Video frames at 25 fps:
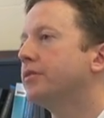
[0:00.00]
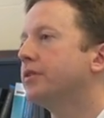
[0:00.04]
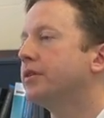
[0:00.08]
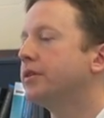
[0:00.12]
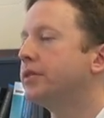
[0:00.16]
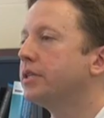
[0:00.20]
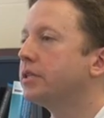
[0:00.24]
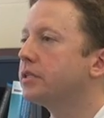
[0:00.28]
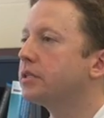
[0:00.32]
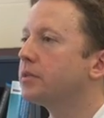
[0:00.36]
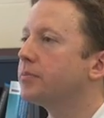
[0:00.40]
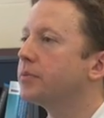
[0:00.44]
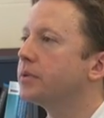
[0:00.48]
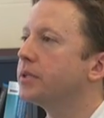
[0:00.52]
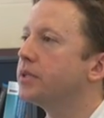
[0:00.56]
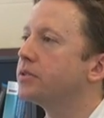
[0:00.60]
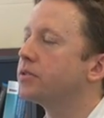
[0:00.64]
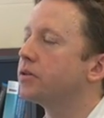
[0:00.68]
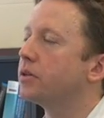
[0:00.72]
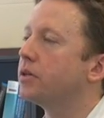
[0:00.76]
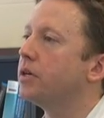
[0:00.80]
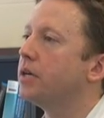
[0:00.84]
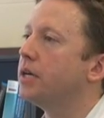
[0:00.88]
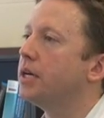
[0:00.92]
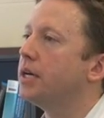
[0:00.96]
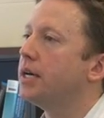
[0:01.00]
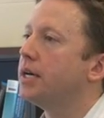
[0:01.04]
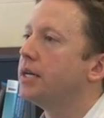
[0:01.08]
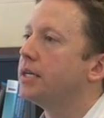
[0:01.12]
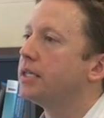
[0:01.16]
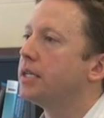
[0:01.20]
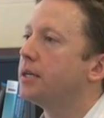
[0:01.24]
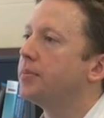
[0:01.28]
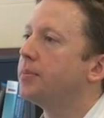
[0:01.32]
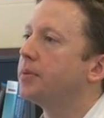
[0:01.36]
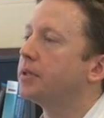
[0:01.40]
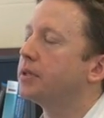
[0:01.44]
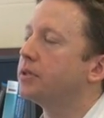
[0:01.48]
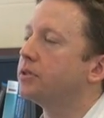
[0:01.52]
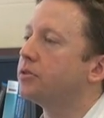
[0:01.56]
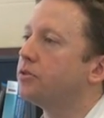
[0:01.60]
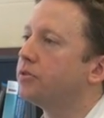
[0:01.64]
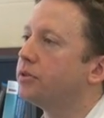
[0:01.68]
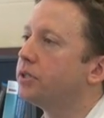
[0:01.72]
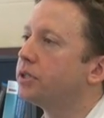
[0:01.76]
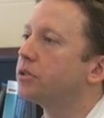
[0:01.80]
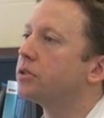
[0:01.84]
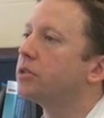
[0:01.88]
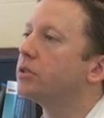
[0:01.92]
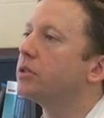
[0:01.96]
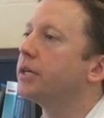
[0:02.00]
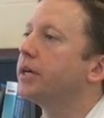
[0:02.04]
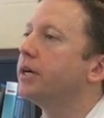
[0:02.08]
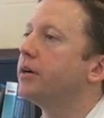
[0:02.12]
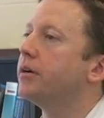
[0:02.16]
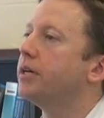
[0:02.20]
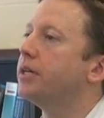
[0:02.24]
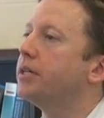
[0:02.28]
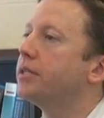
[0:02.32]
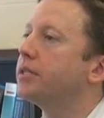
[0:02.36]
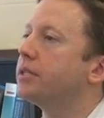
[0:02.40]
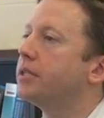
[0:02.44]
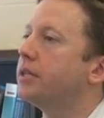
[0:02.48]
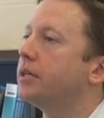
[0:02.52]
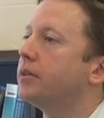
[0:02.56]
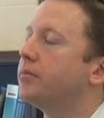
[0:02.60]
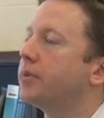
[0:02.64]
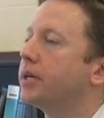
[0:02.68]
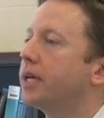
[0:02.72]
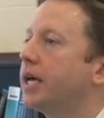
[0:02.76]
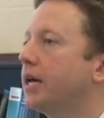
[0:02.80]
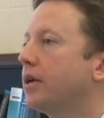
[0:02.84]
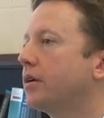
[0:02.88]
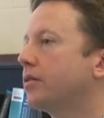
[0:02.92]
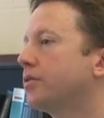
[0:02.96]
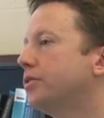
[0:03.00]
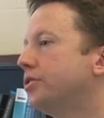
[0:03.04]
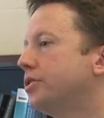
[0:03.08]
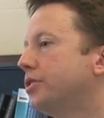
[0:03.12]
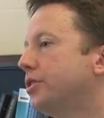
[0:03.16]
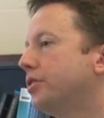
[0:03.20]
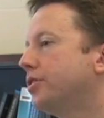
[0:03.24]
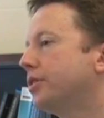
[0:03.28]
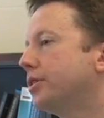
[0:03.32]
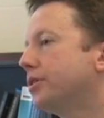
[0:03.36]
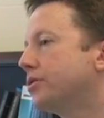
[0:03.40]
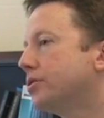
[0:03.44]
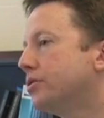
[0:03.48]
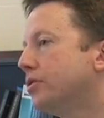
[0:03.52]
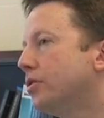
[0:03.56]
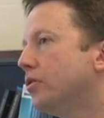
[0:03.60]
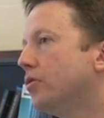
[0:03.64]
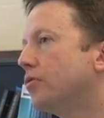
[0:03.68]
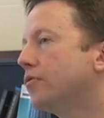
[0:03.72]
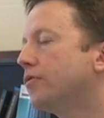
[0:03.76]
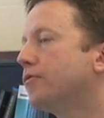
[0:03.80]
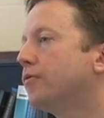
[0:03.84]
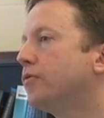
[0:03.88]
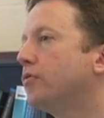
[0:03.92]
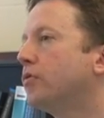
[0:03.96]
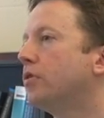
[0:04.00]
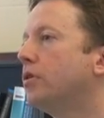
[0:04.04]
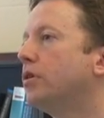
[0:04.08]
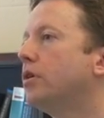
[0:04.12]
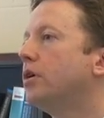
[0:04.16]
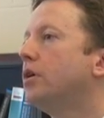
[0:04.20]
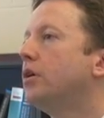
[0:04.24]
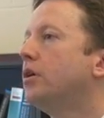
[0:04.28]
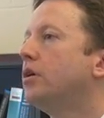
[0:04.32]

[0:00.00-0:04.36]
The disciplines are typically traditional areas that mechanical engineering is known for,